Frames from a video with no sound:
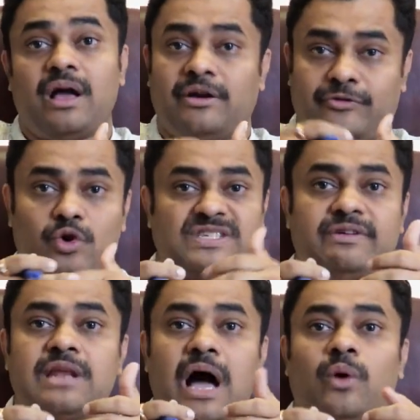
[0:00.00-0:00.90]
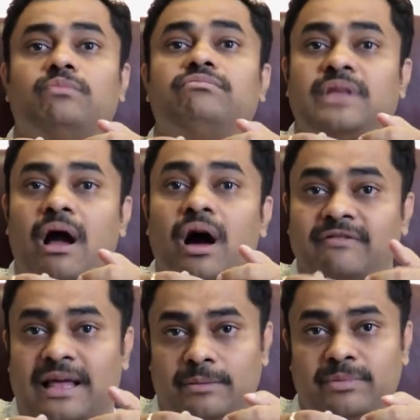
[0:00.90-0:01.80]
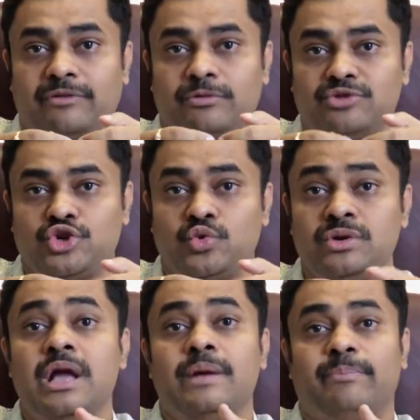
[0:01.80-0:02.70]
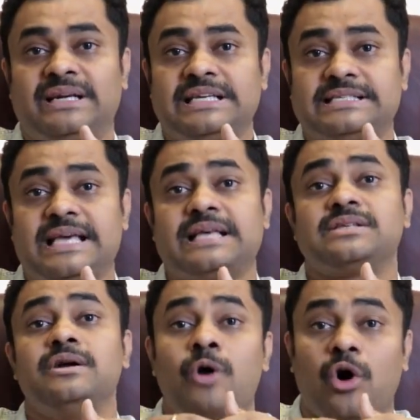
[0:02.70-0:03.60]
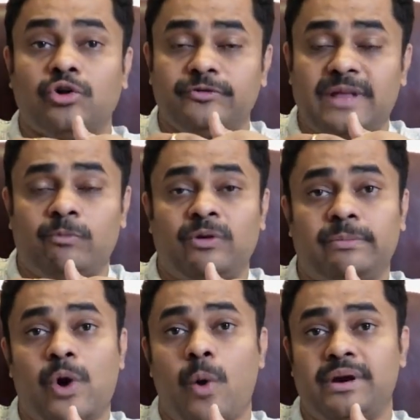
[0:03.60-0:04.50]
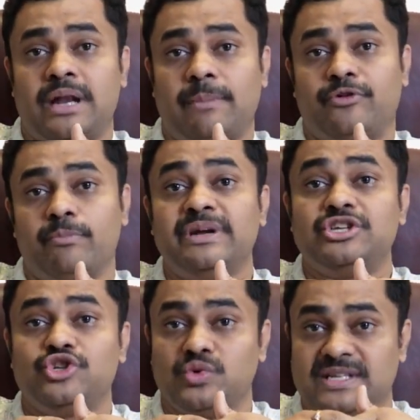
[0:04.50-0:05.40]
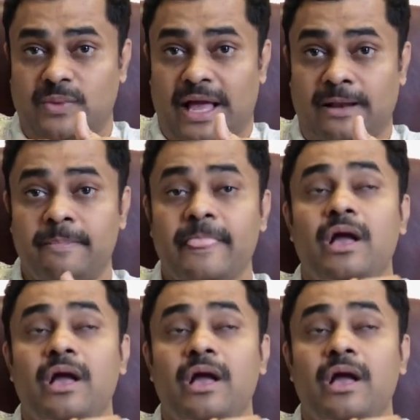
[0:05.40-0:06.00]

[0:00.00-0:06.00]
of course, even now they are available from June, but he says a lot of them will be opened up from mid-June as well.